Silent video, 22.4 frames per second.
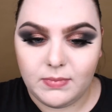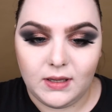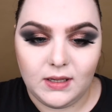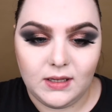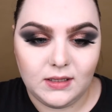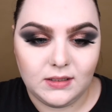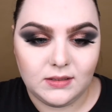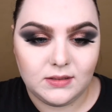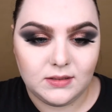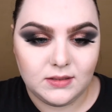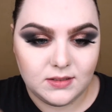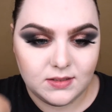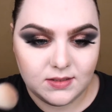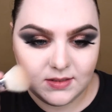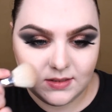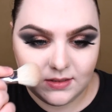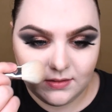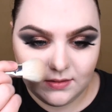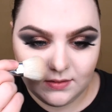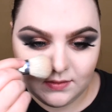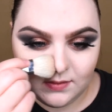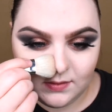palette
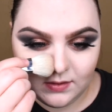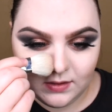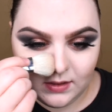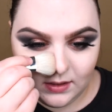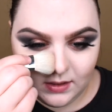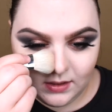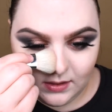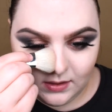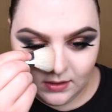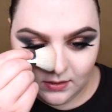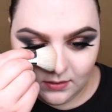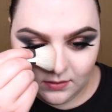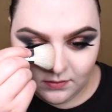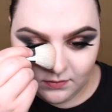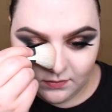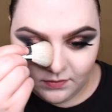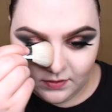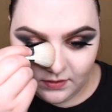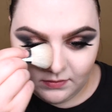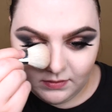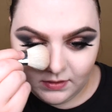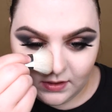isn't
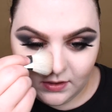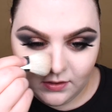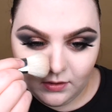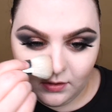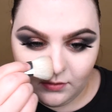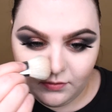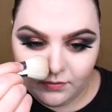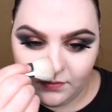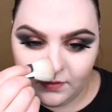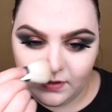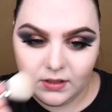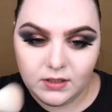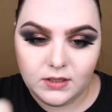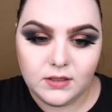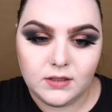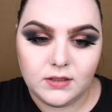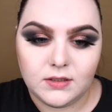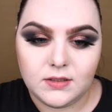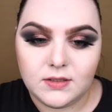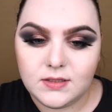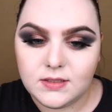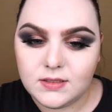very gothic,
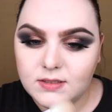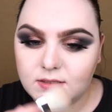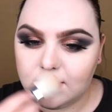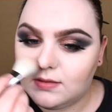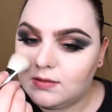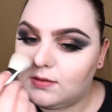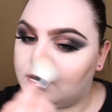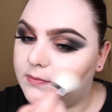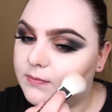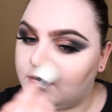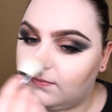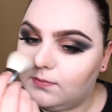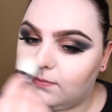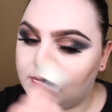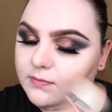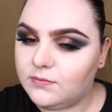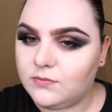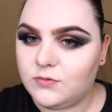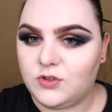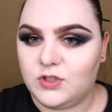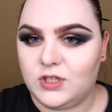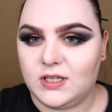it's
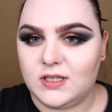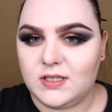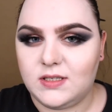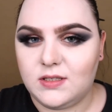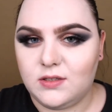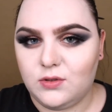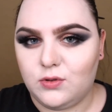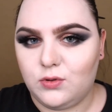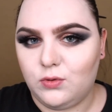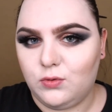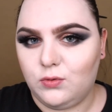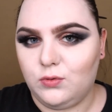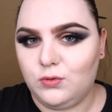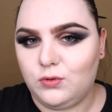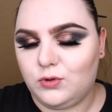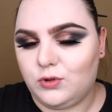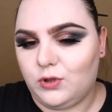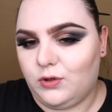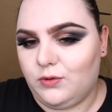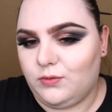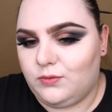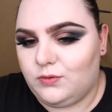just cool
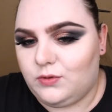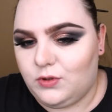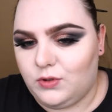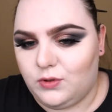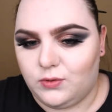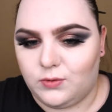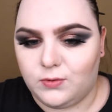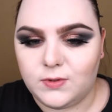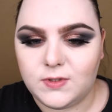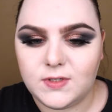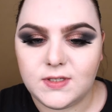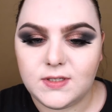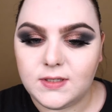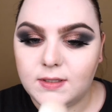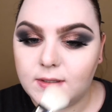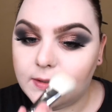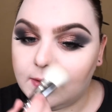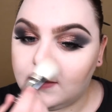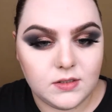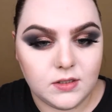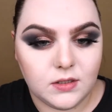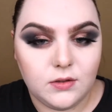toned nudes.
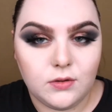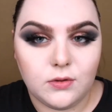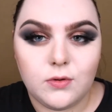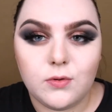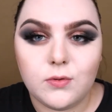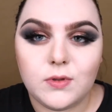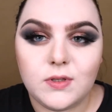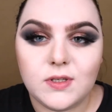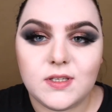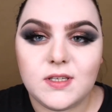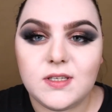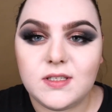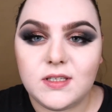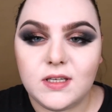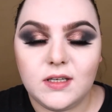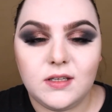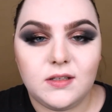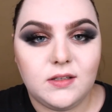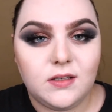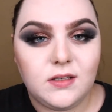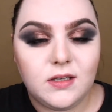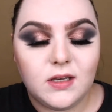So this is
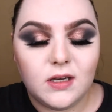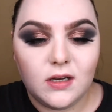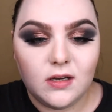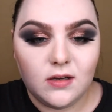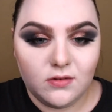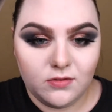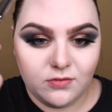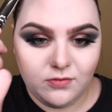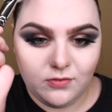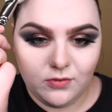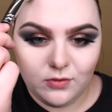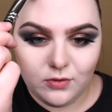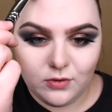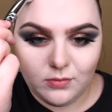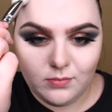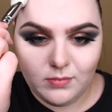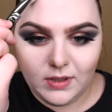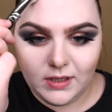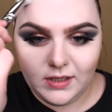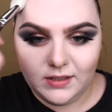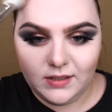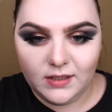idea for
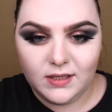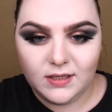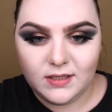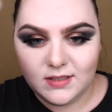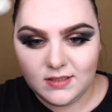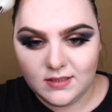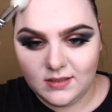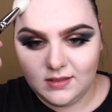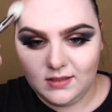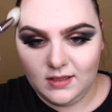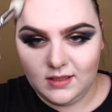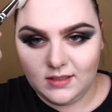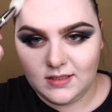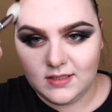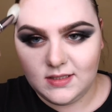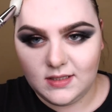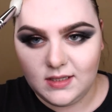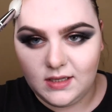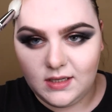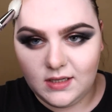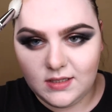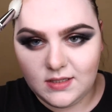my next, let's
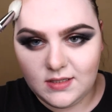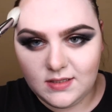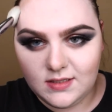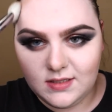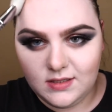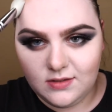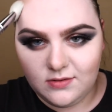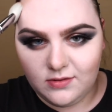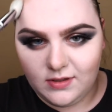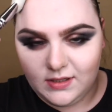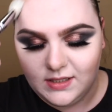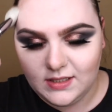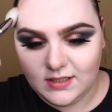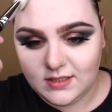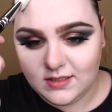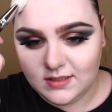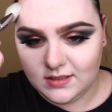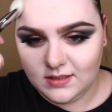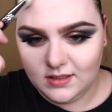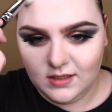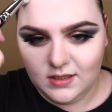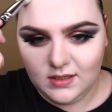say,
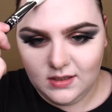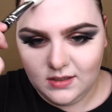series